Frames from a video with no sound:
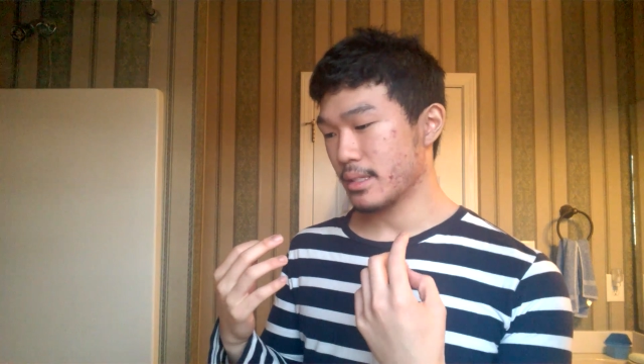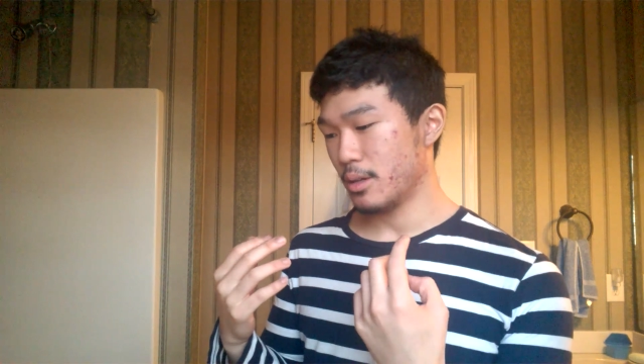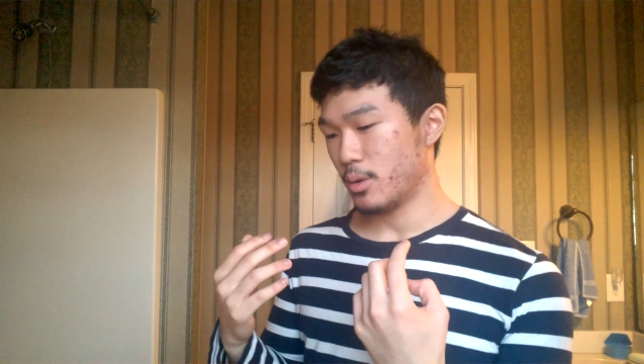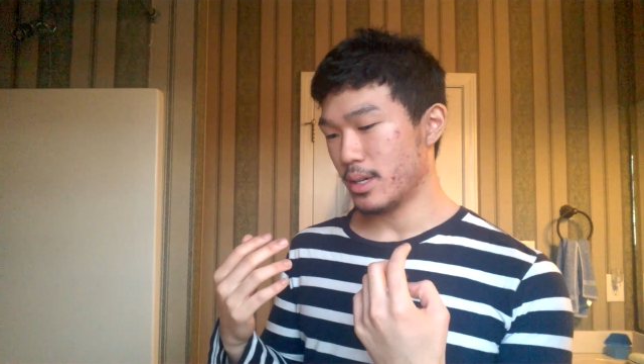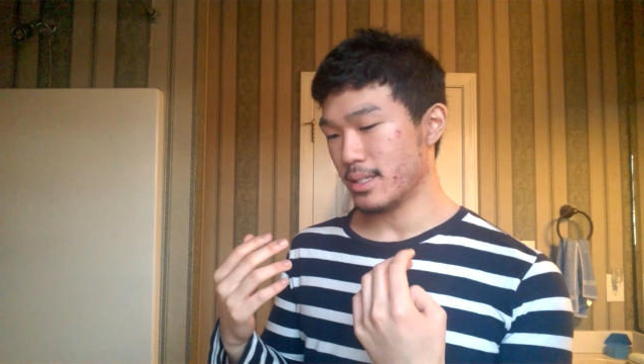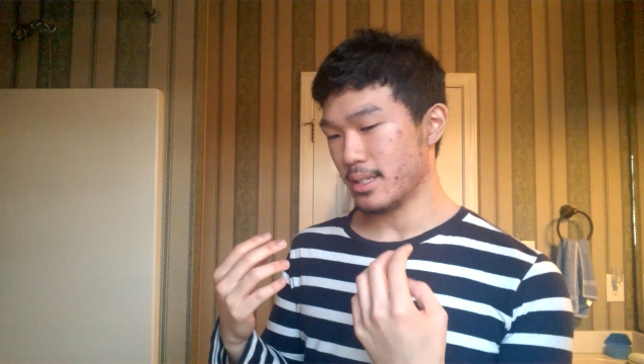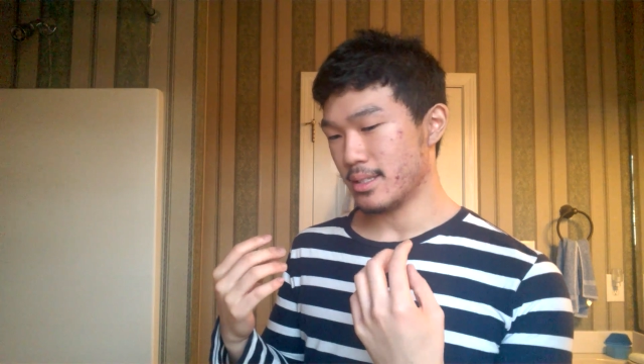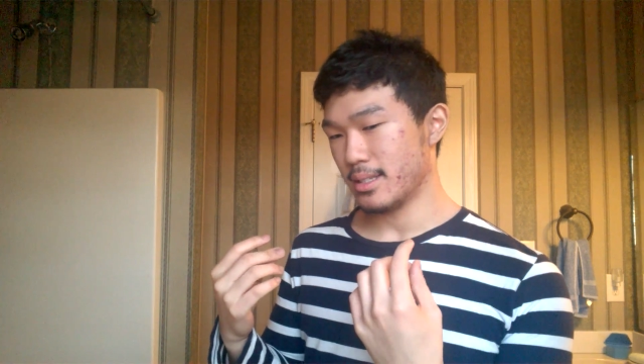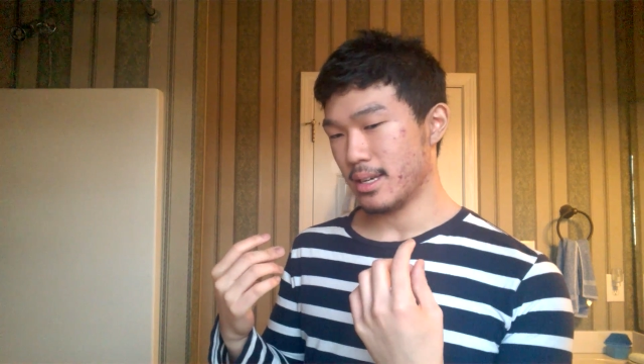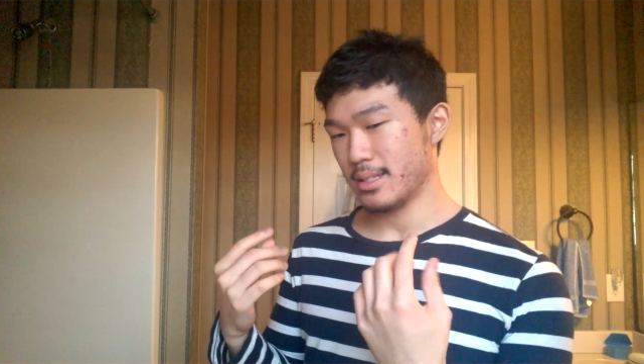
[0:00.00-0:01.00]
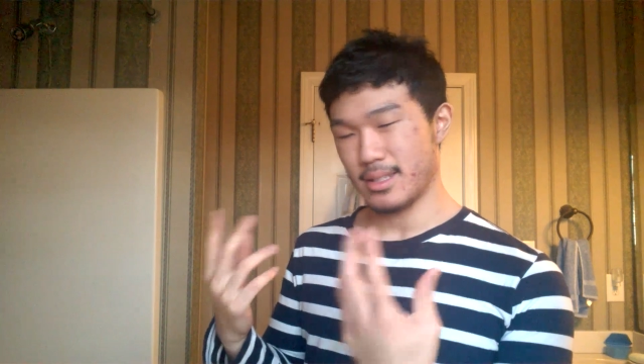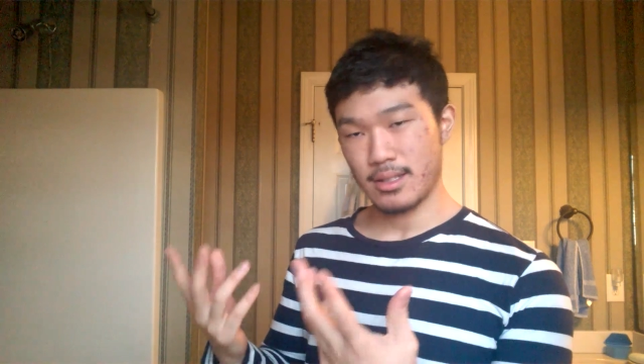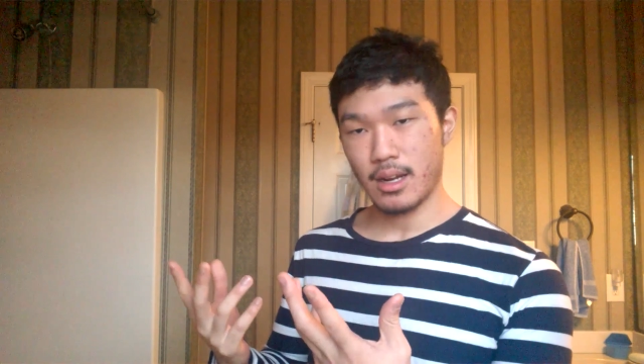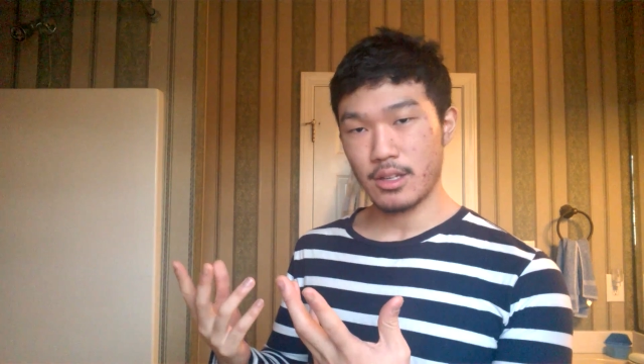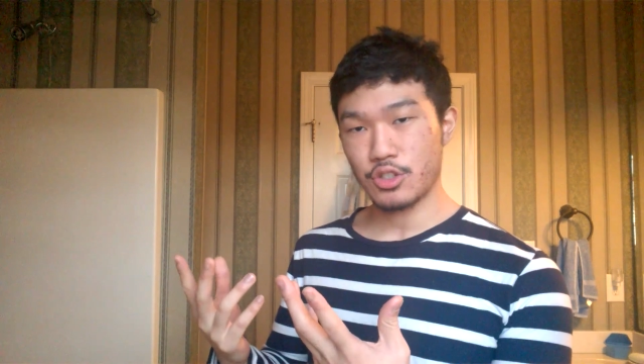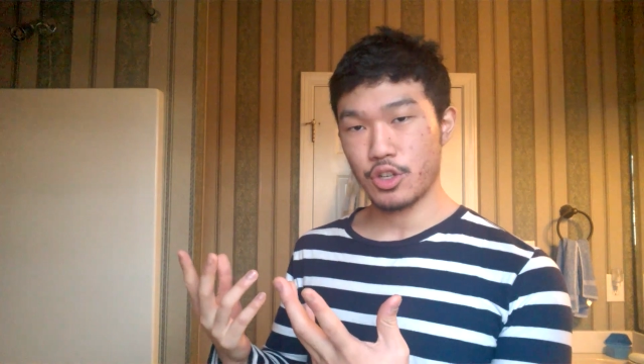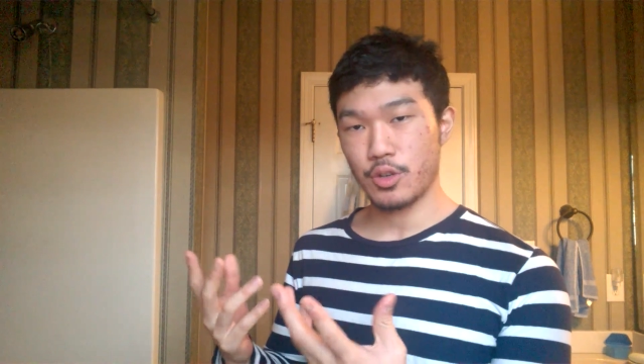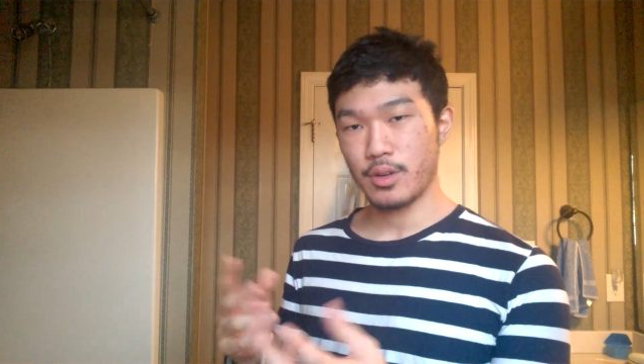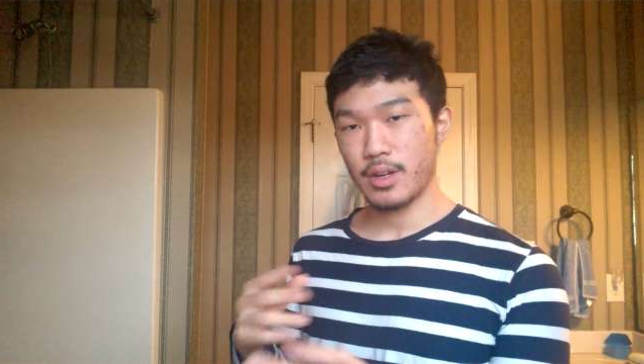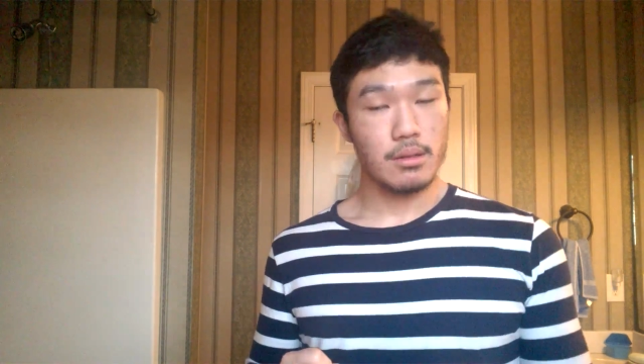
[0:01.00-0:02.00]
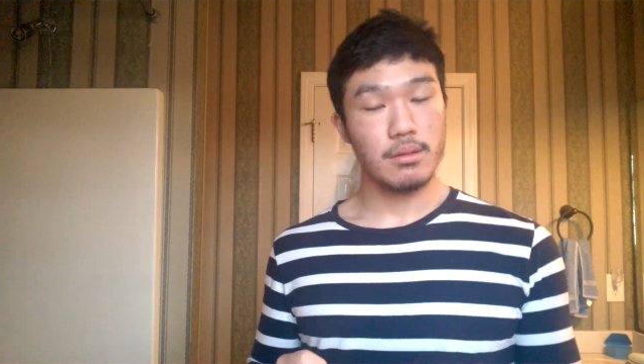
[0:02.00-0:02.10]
what is it? Uh, testosterone.